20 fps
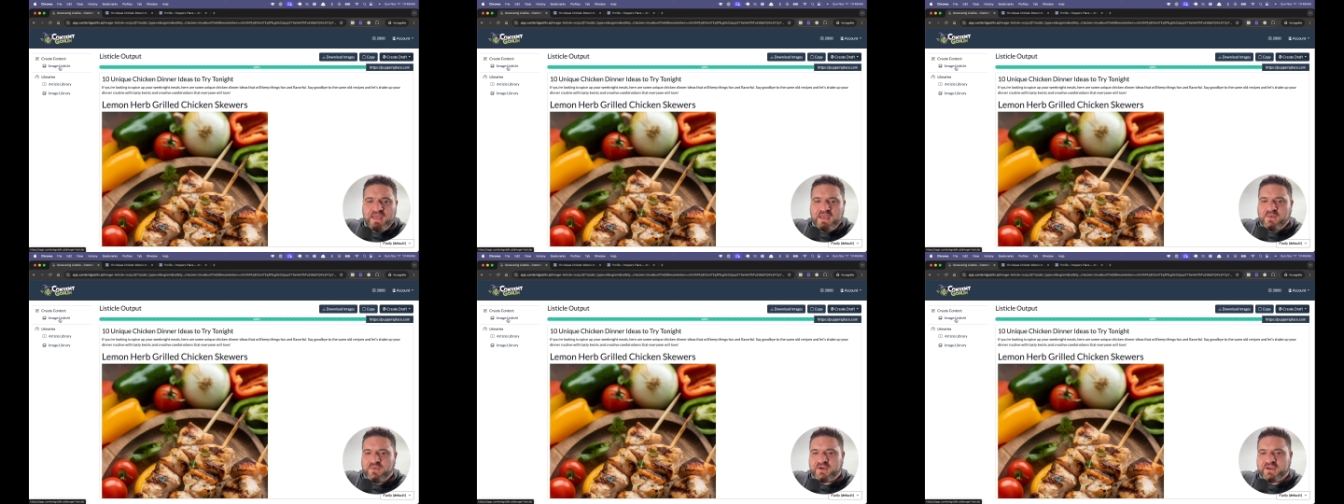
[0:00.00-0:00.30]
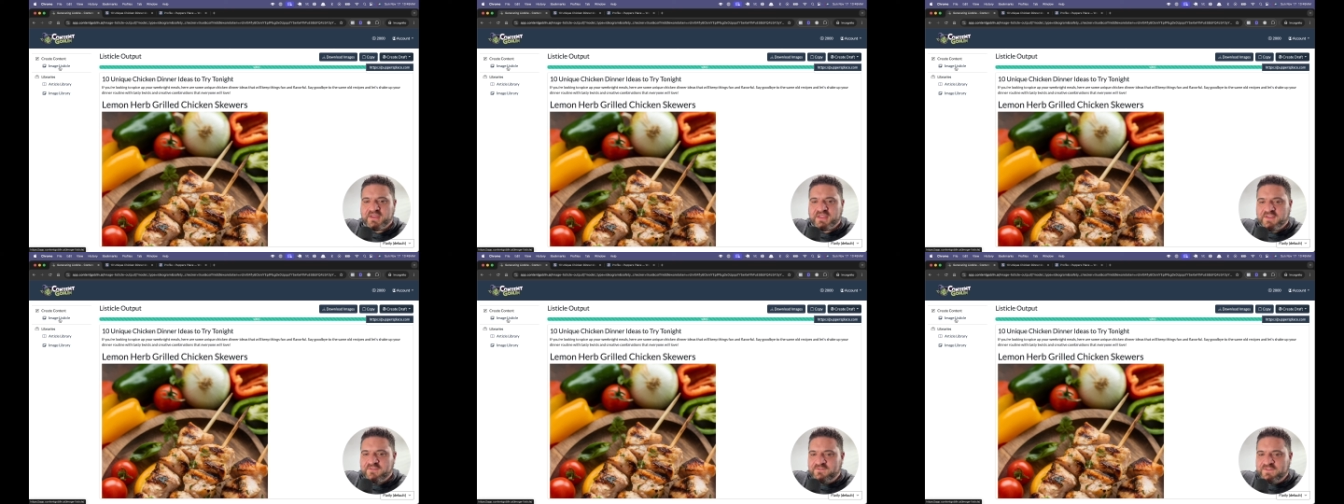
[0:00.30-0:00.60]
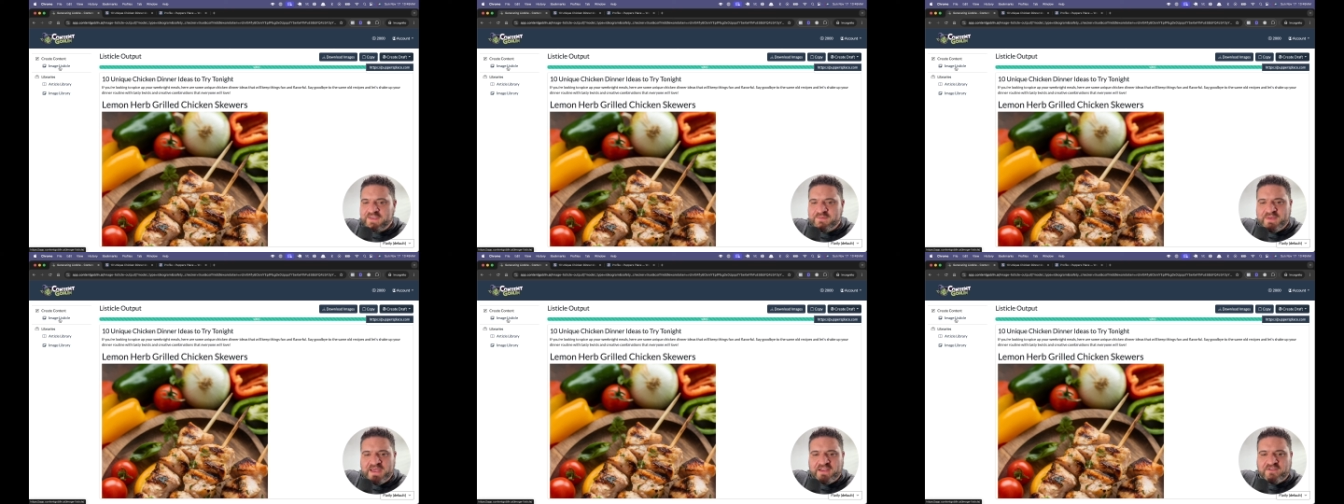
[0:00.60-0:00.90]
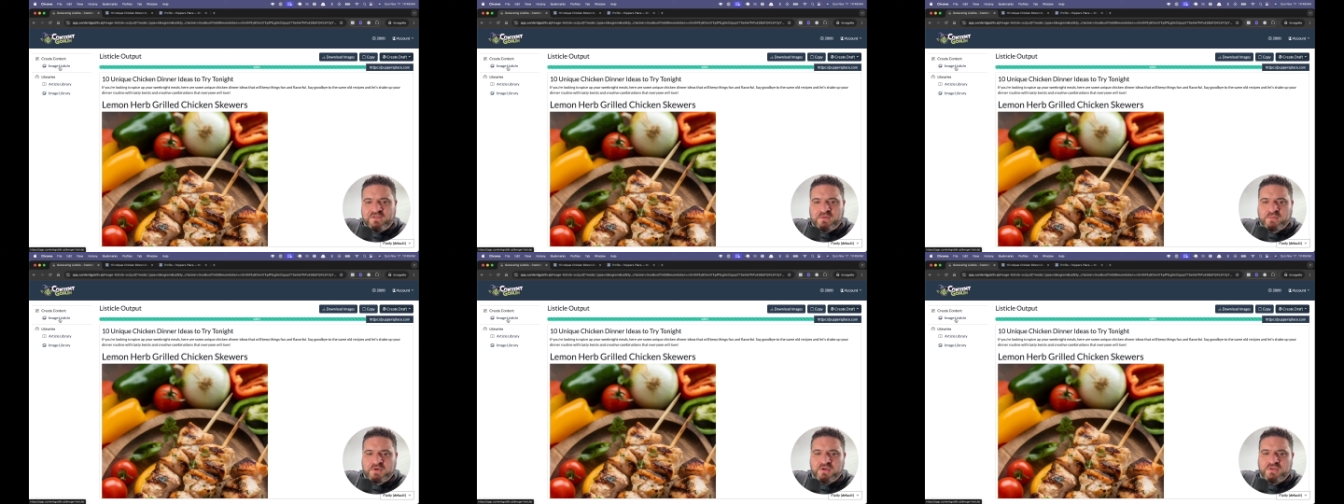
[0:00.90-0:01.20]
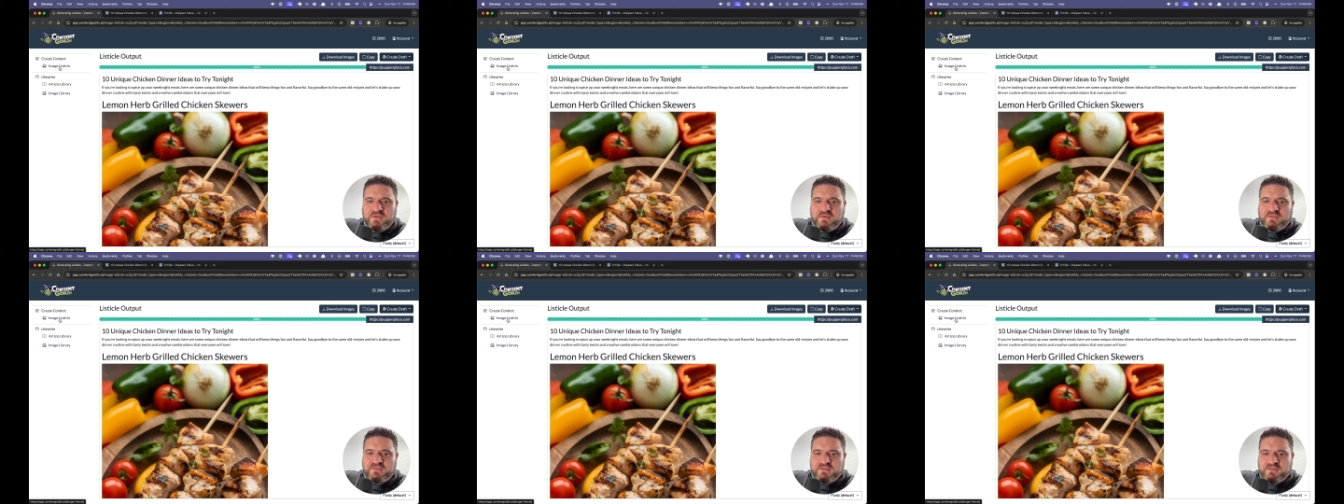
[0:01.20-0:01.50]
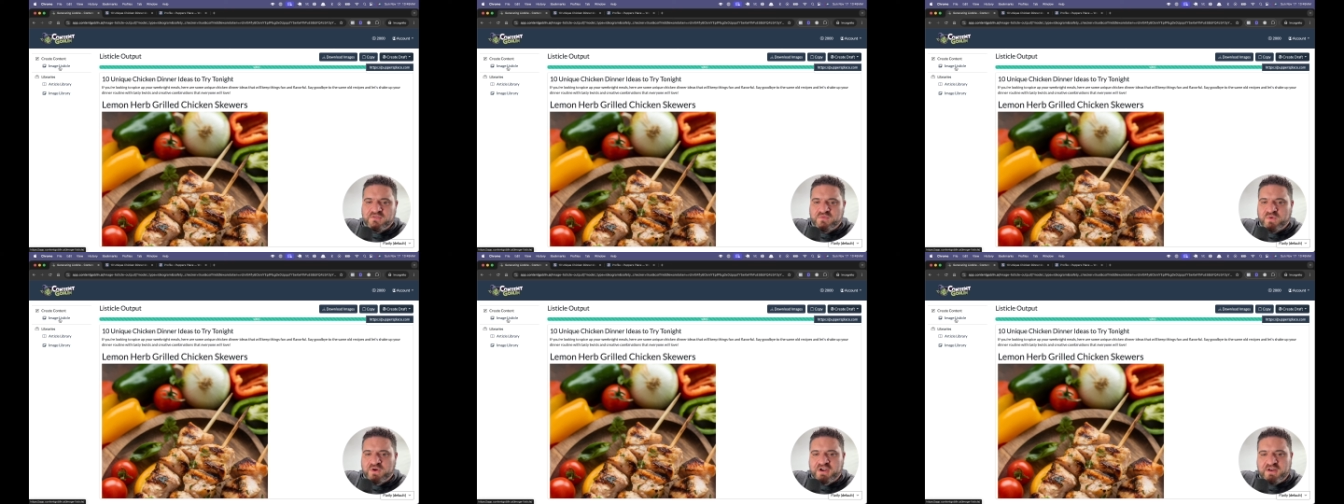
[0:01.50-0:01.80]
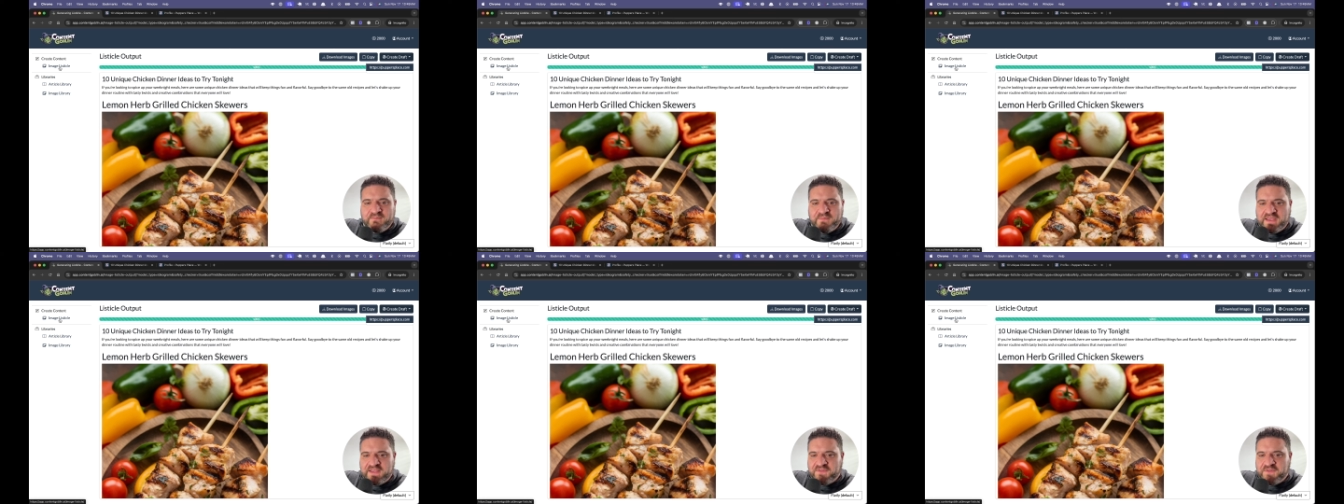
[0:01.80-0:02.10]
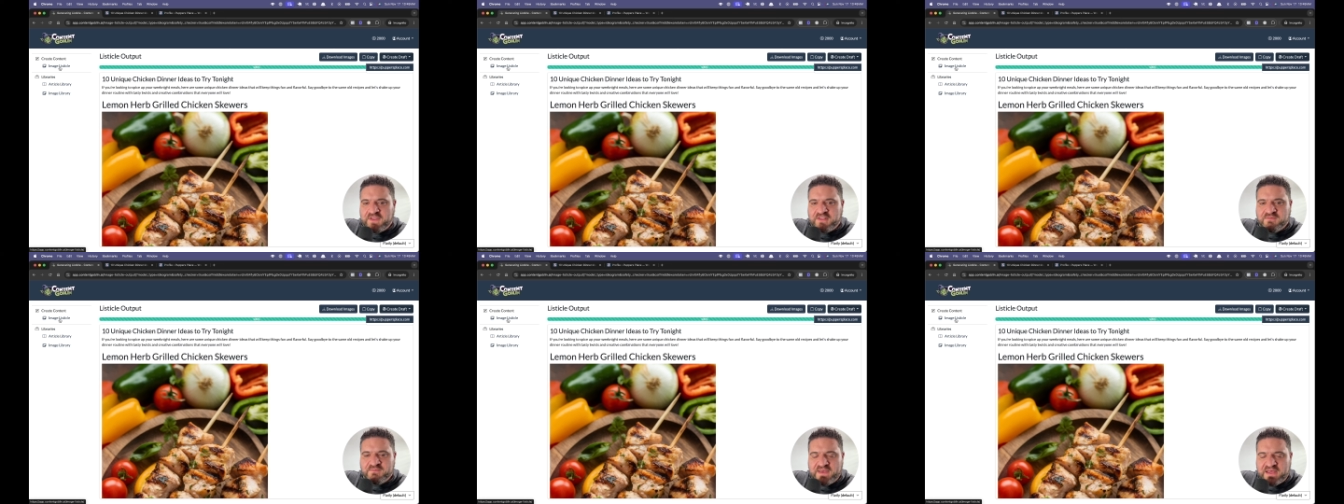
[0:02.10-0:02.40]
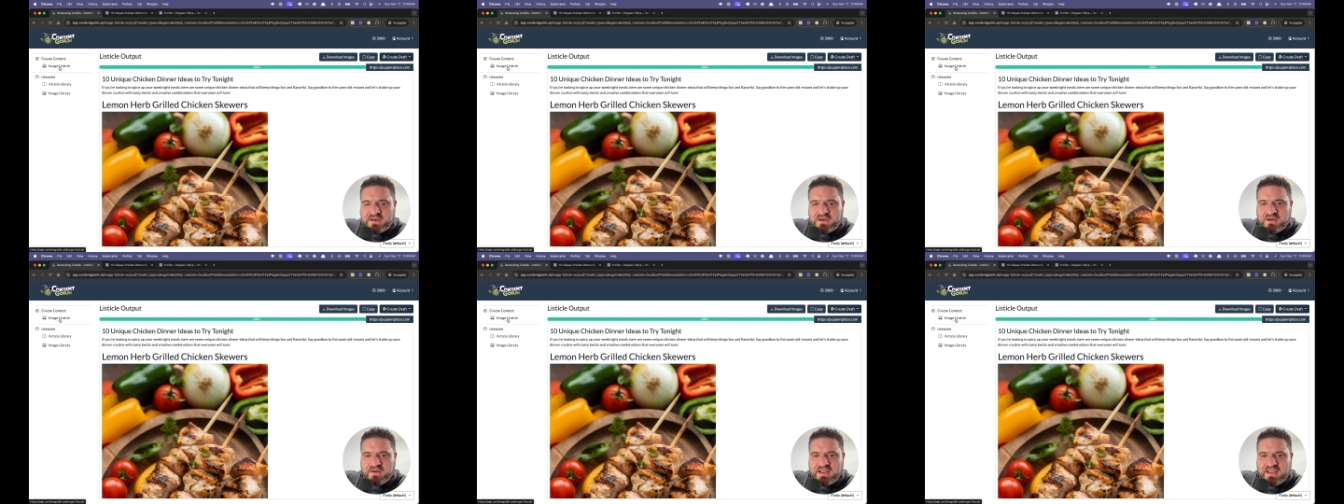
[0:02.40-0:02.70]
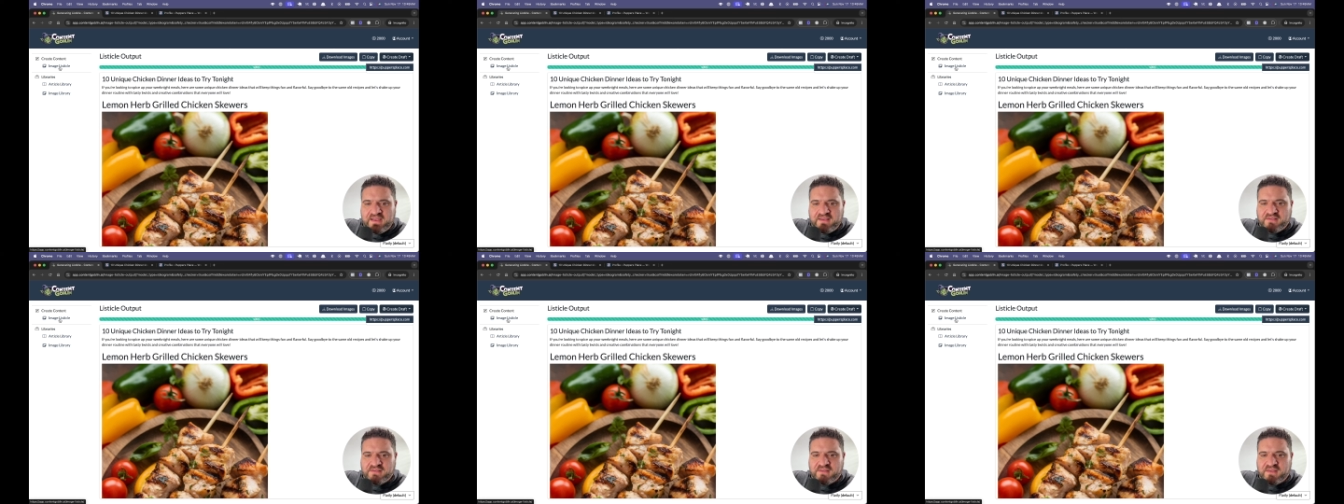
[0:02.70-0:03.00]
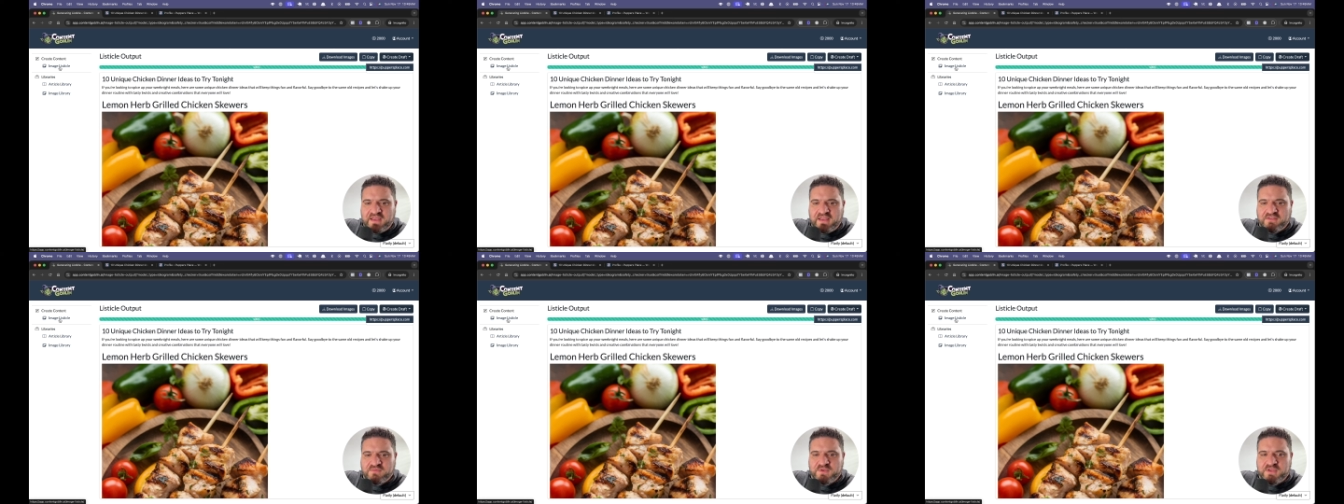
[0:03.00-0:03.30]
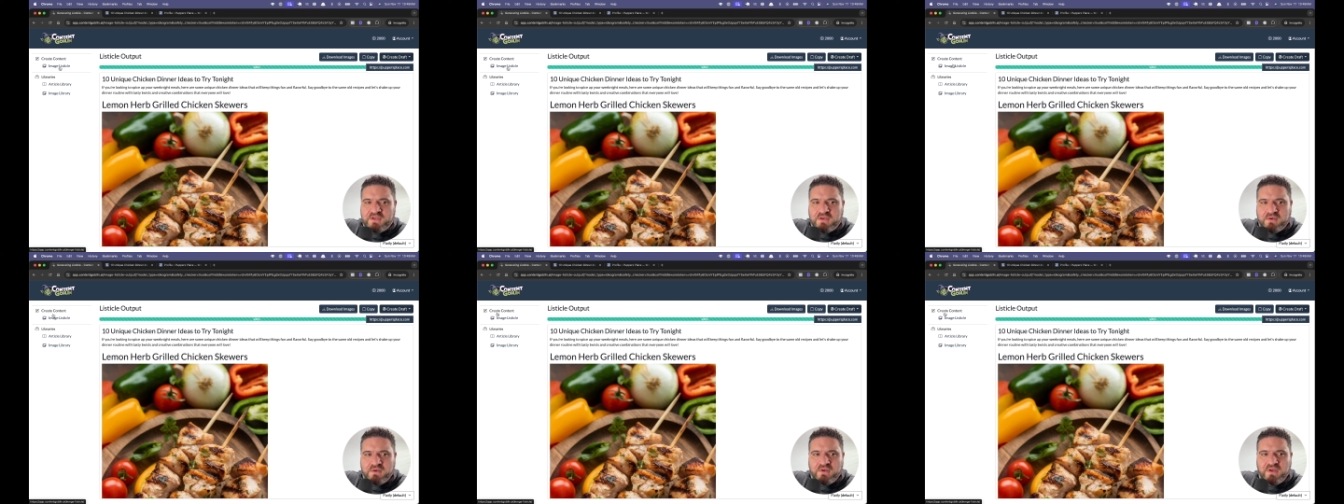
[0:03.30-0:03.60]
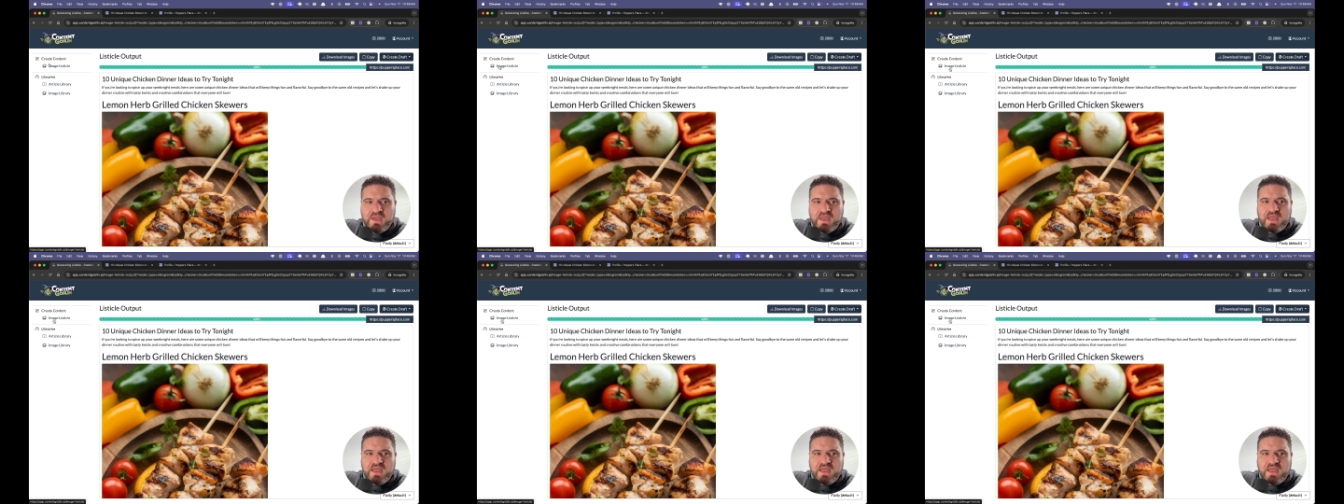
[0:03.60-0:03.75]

We're going to get feedback from our users. We're going to make things better as we go.